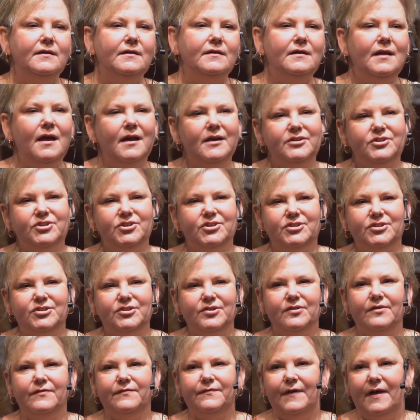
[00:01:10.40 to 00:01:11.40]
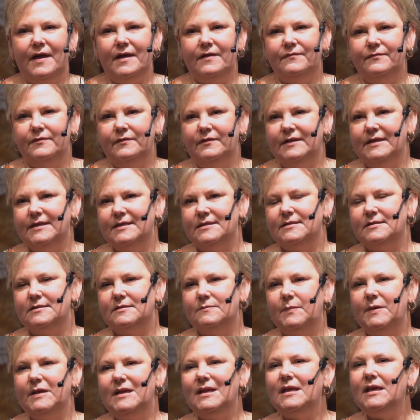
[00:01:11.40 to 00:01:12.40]
not just your
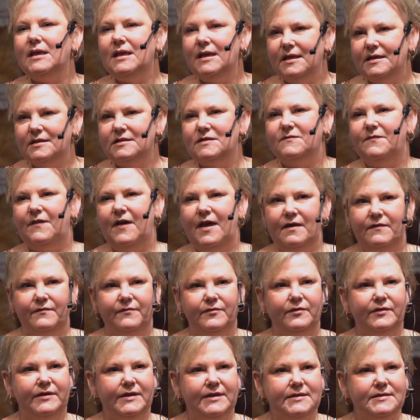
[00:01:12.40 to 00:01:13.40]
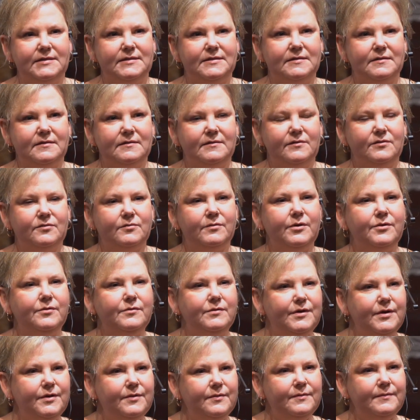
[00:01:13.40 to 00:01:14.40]
faithfulness, but His faithfulness through
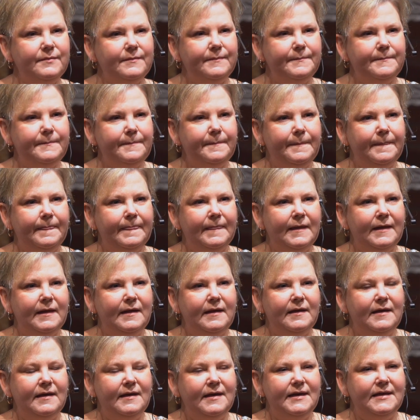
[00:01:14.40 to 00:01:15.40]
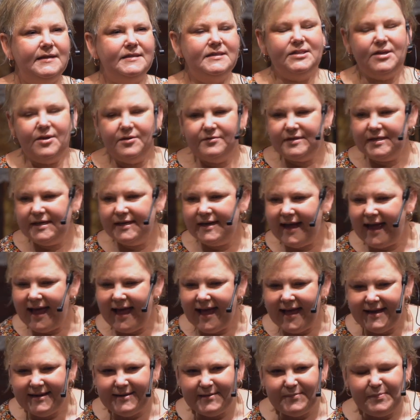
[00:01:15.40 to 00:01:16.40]
you. And so
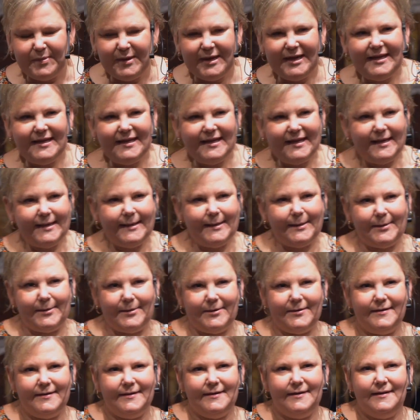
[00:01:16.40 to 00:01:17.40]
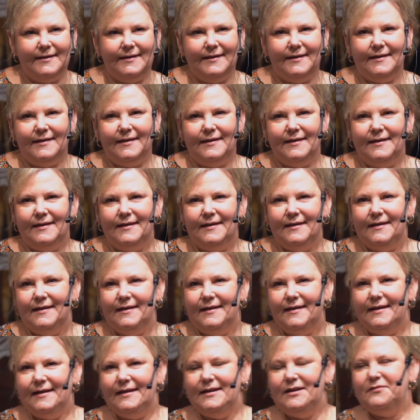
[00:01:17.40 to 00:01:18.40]
today to be here,
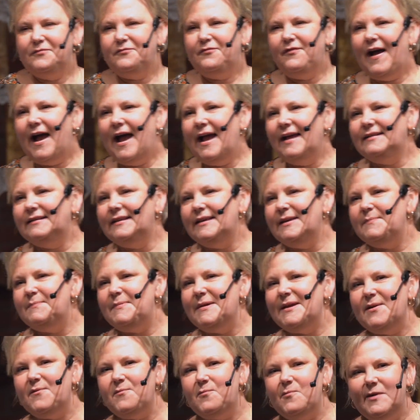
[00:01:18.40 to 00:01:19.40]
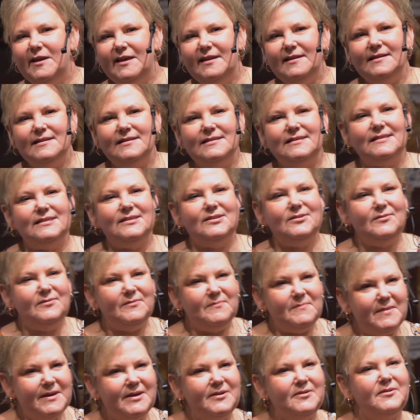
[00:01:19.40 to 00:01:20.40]
and to finally be a witness to
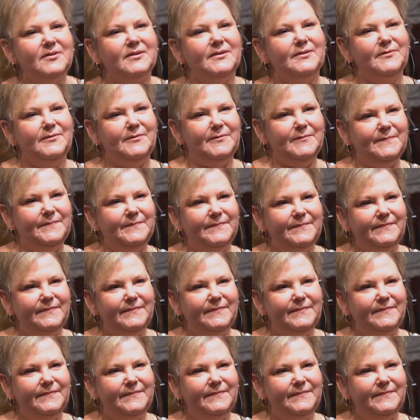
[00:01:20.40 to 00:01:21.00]
the miracle